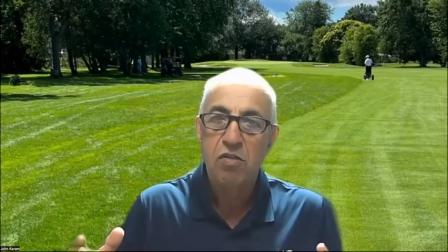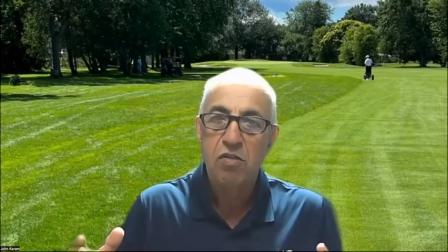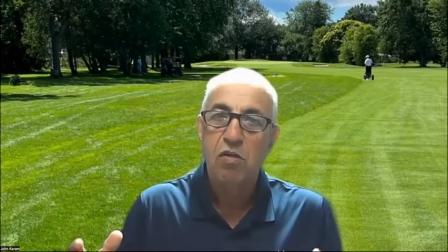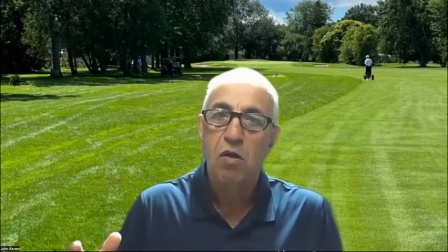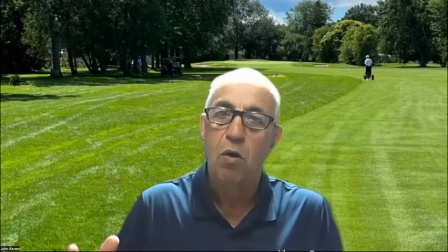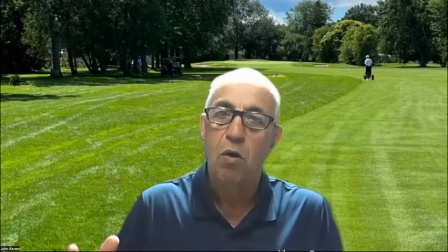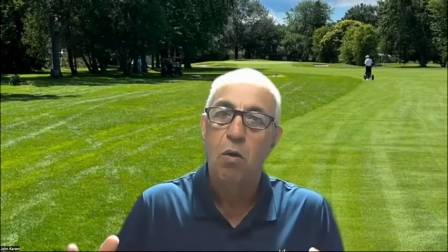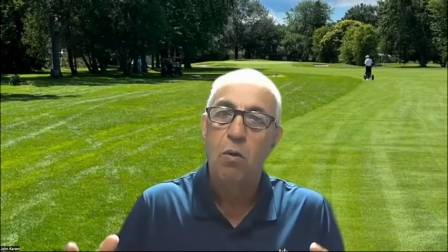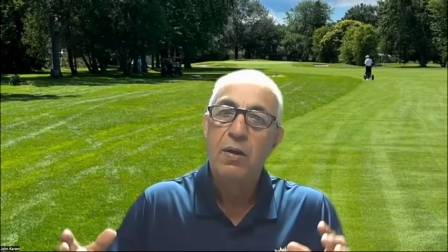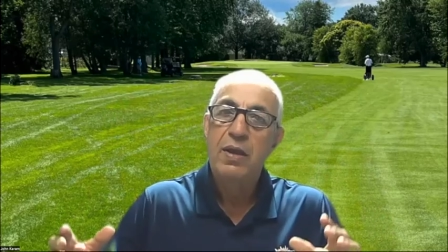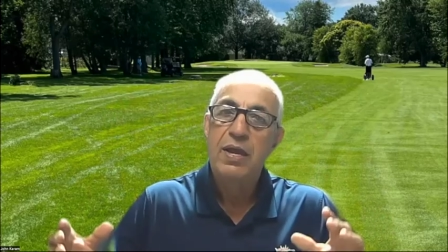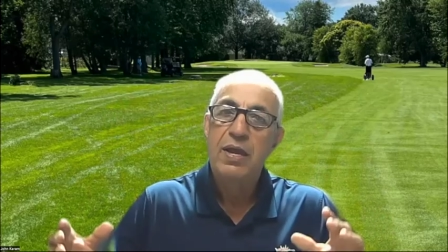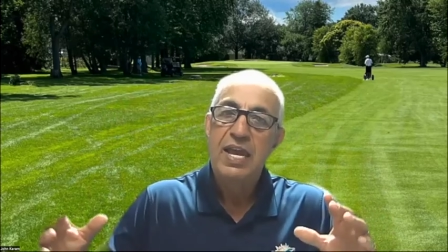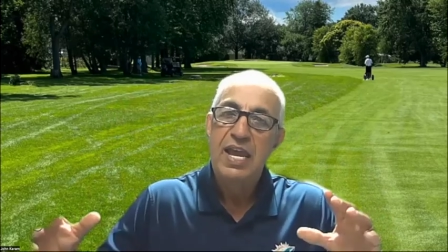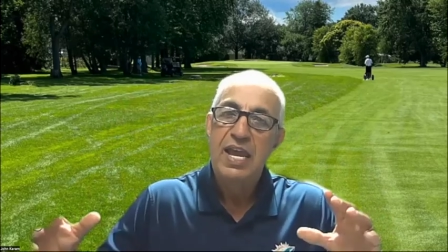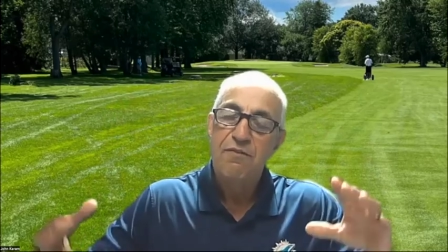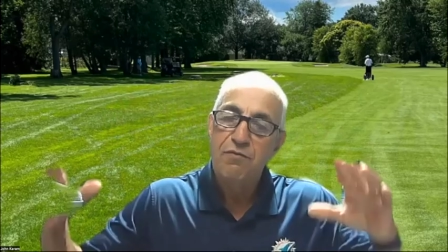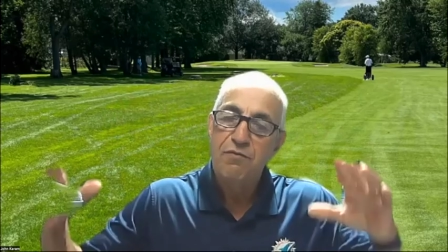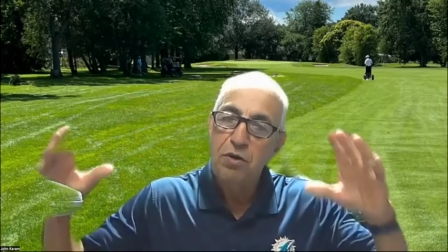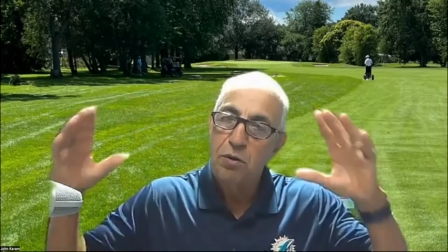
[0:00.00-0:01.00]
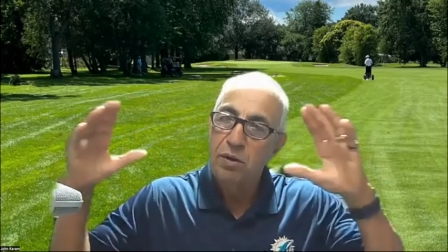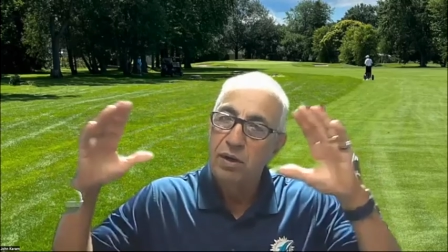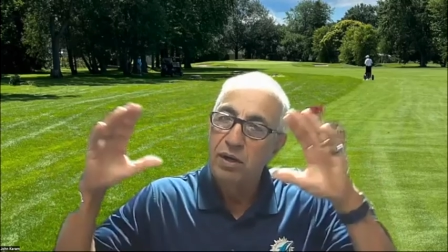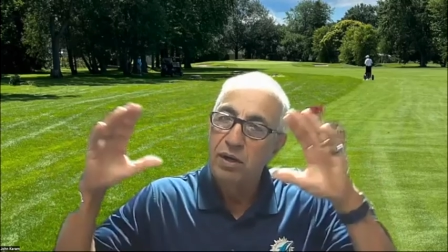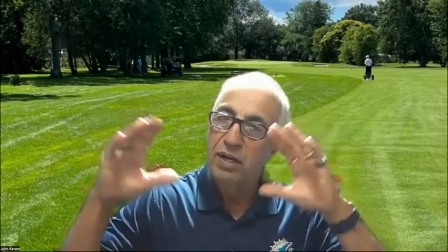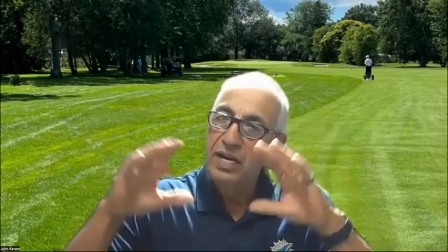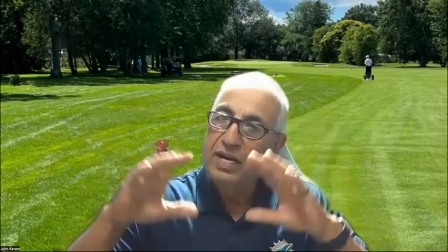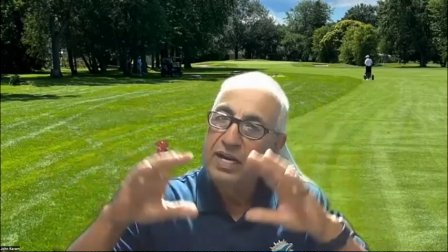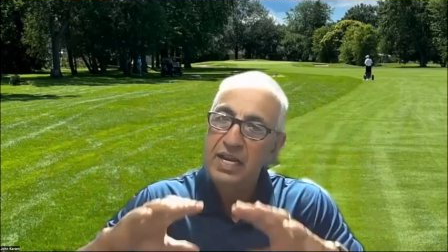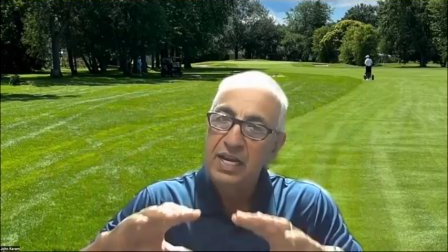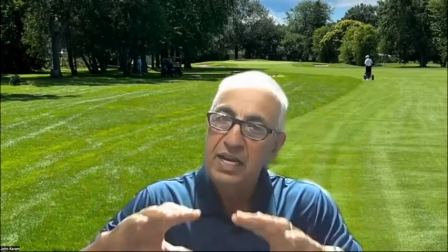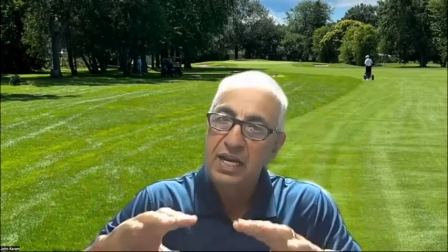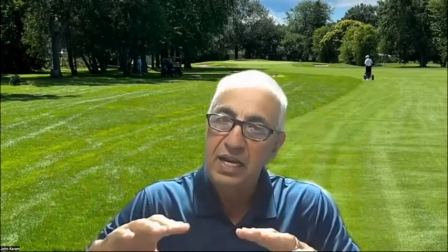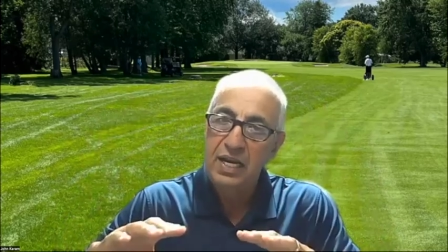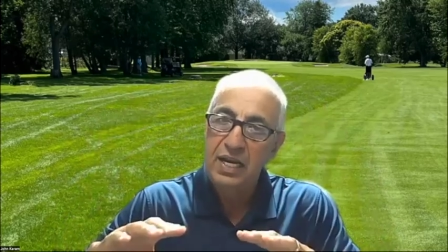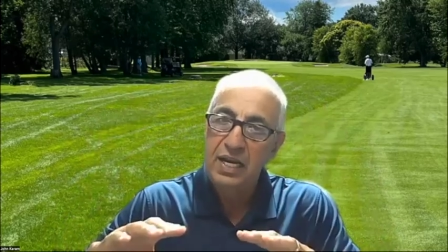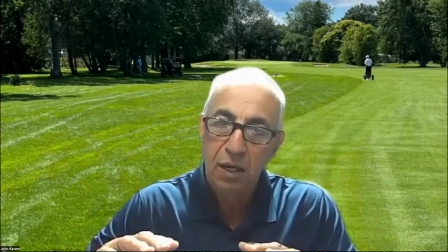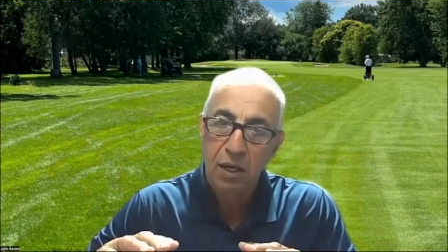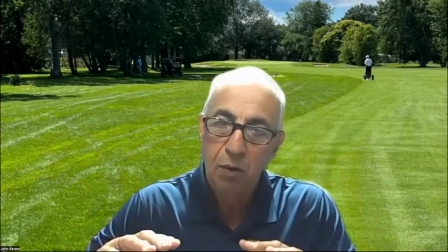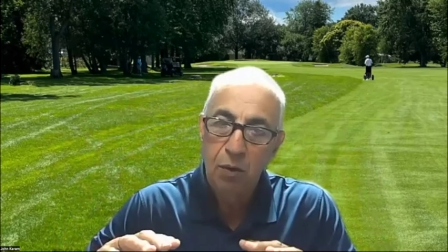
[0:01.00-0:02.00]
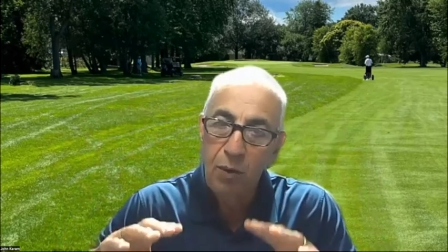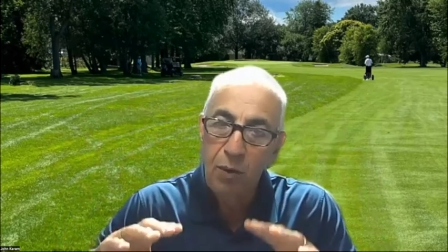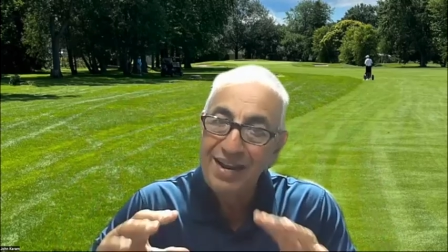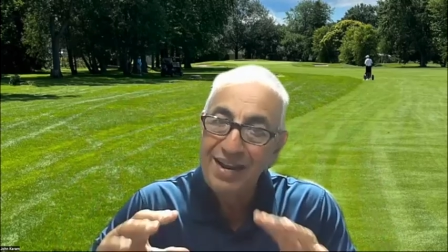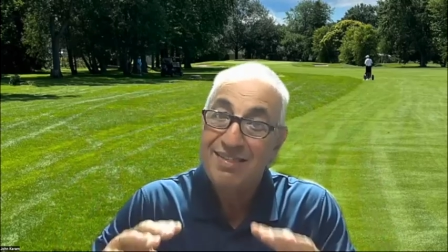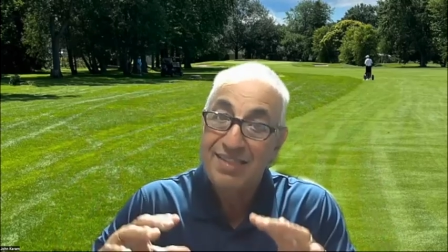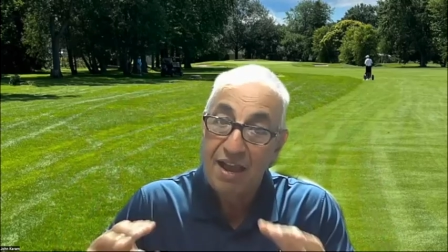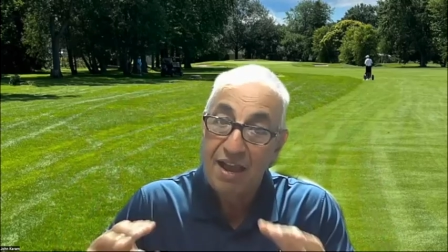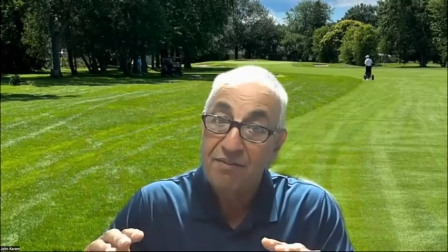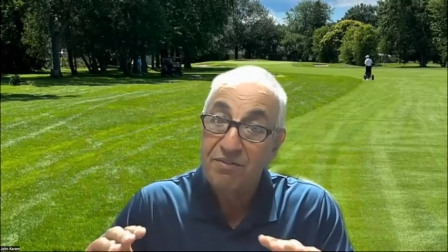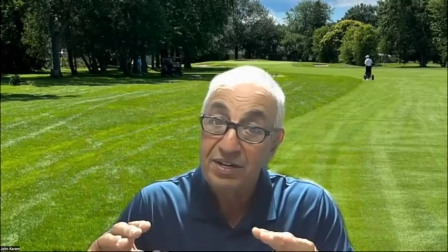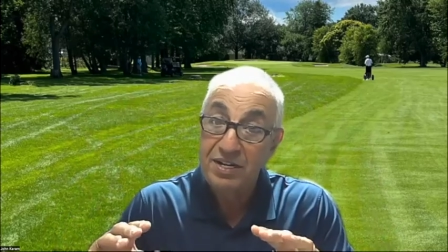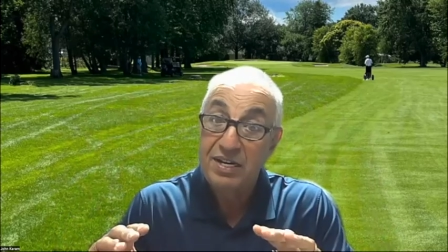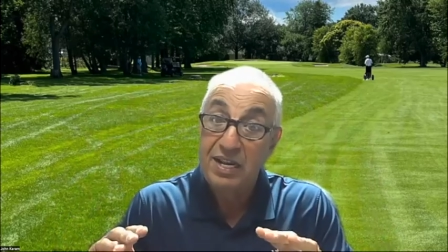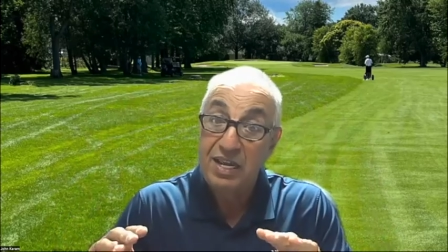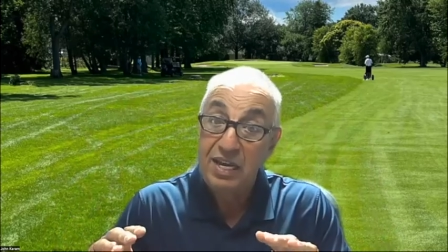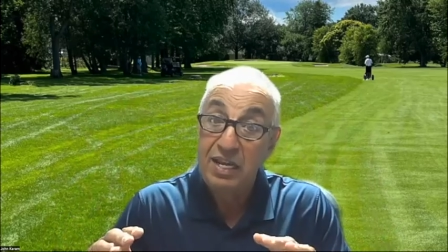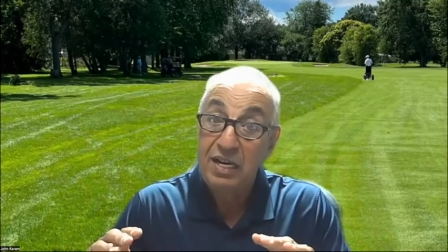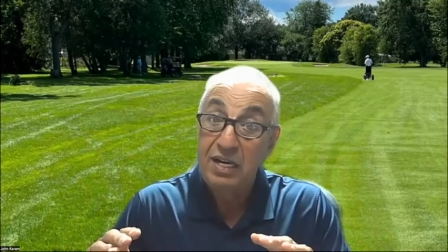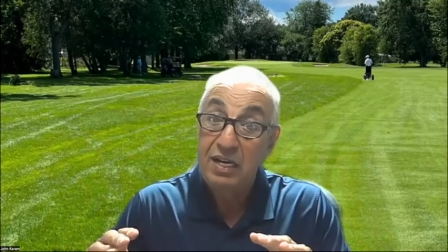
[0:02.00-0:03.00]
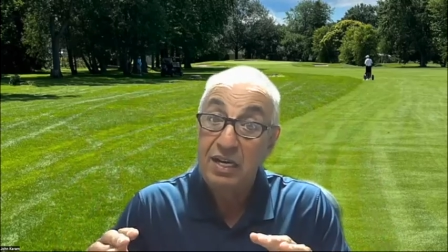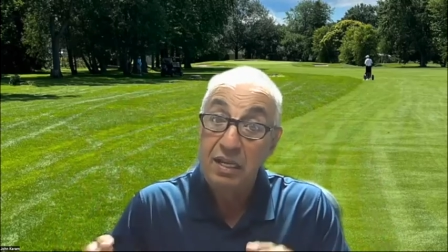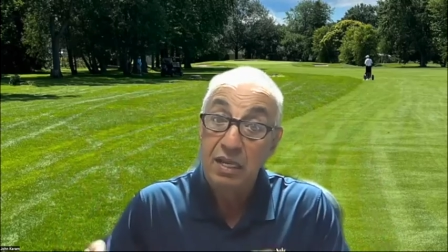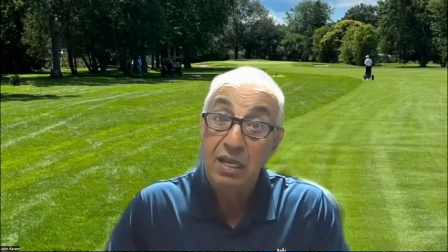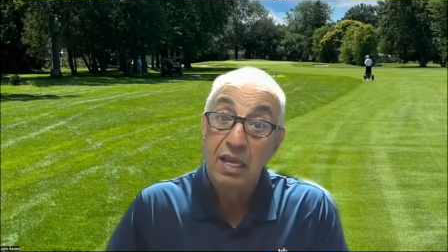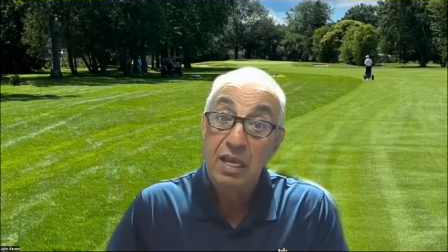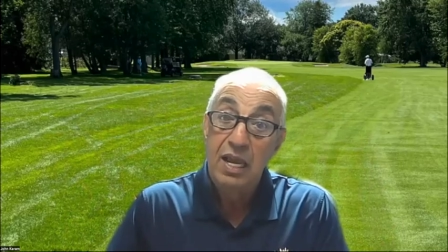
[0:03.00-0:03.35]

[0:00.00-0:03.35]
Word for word: So if you were leading week 17